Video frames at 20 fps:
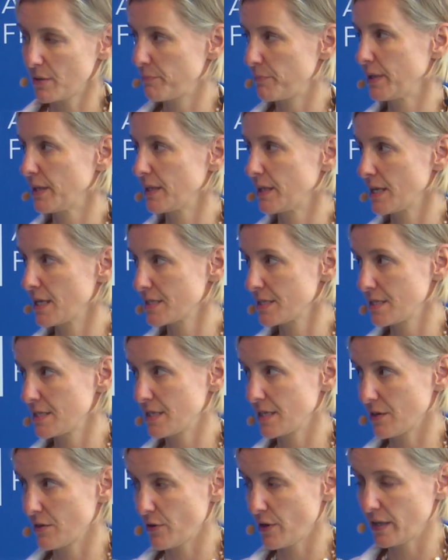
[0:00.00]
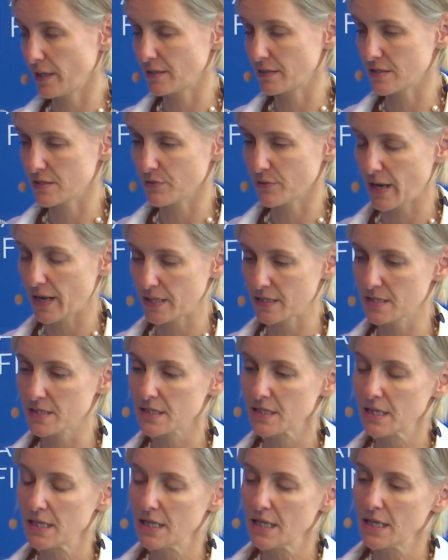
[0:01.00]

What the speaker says: trumping the existing creditors' rights,